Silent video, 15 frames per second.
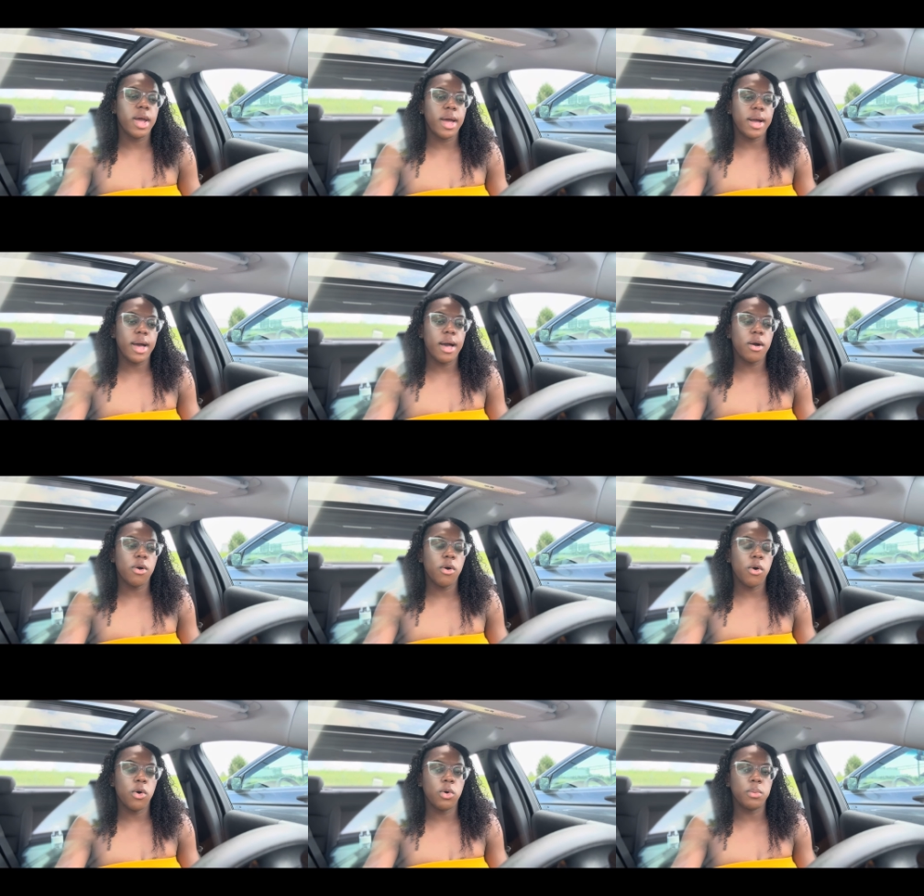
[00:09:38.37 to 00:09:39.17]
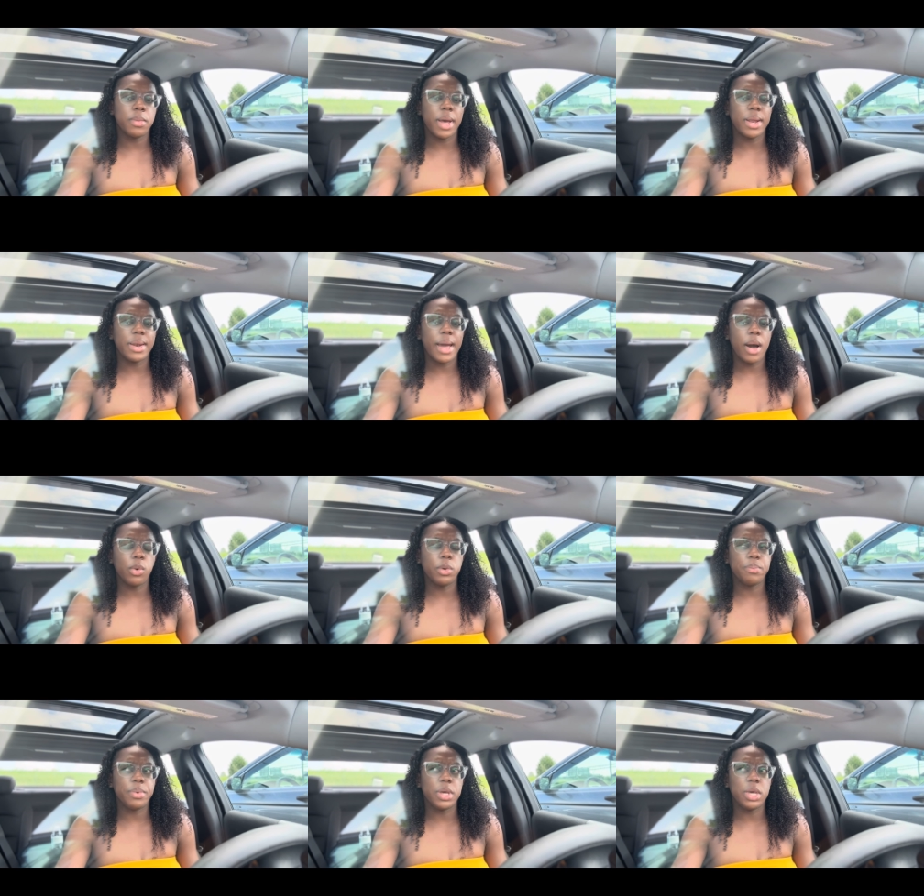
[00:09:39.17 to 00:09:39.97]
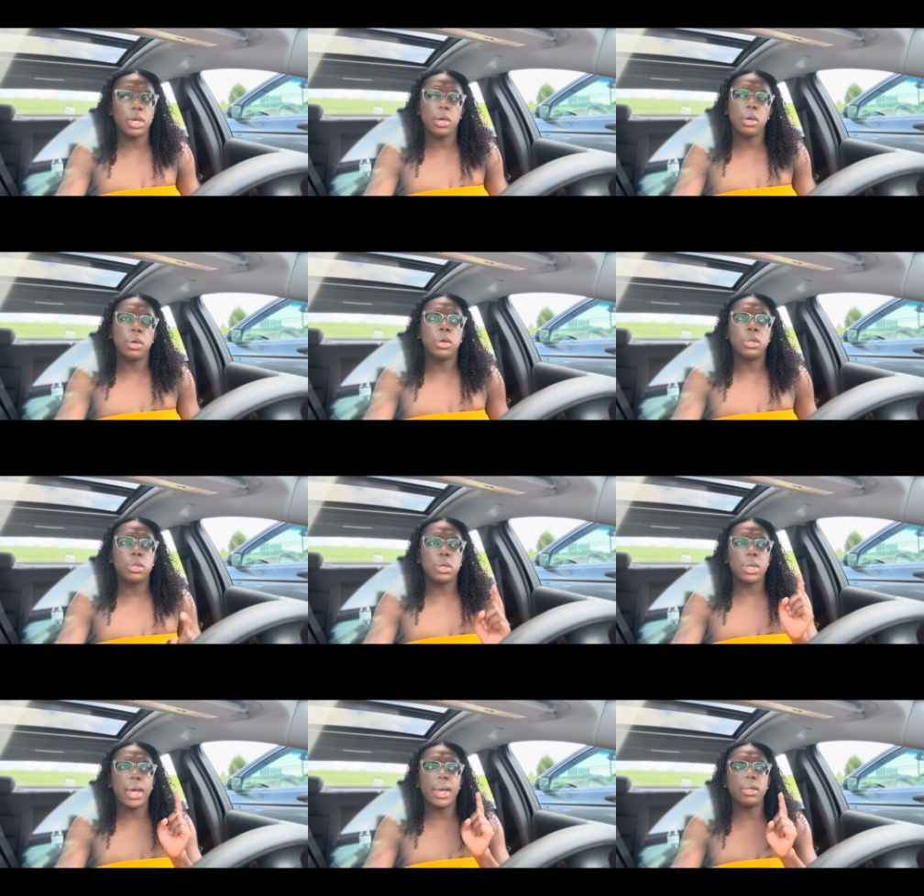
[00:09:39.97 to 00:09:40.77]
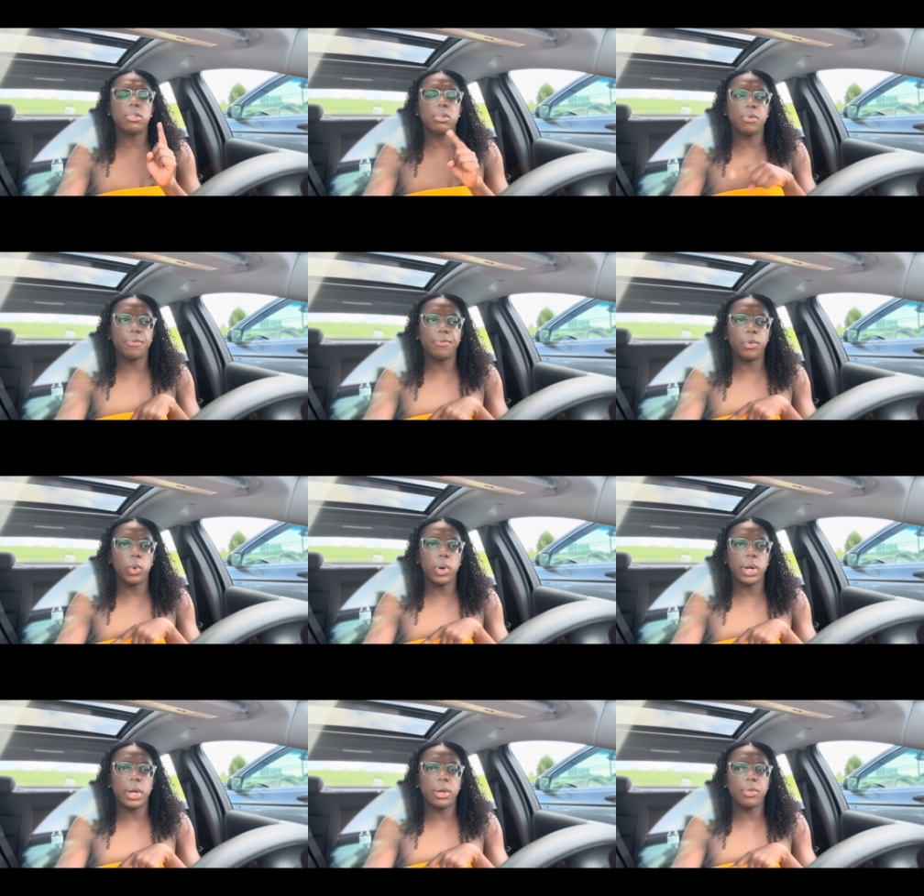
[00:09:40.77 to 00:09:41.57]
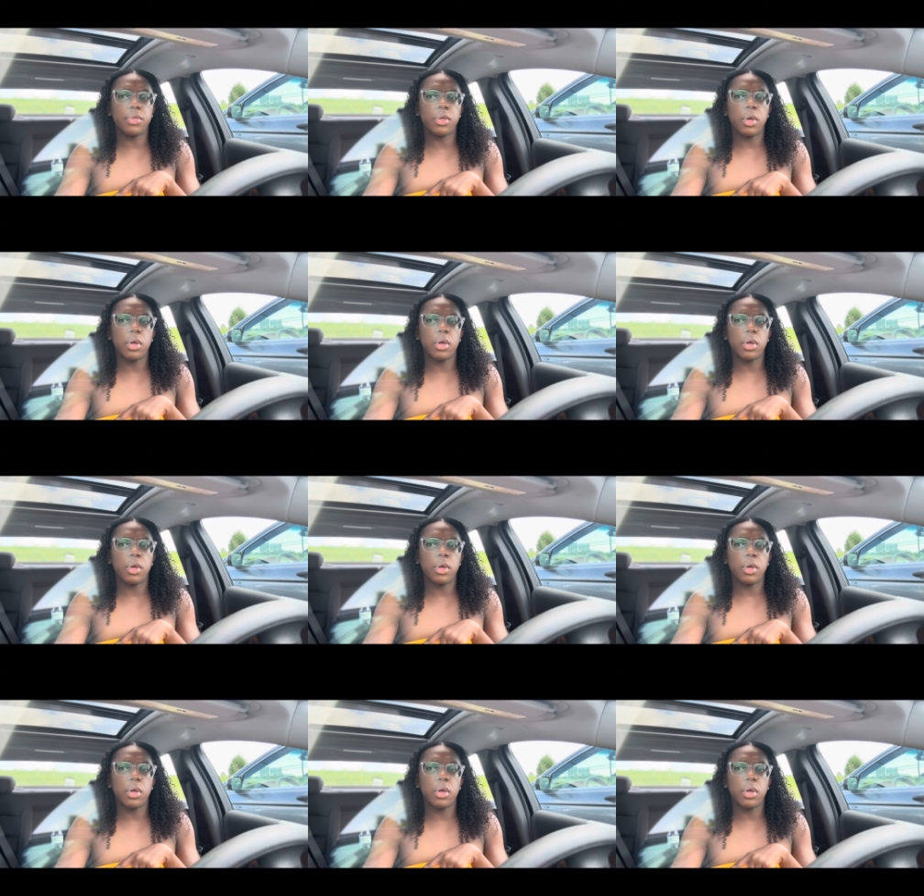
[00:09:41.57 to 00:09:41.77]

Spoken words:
I got home, and that would be, today is the 4th.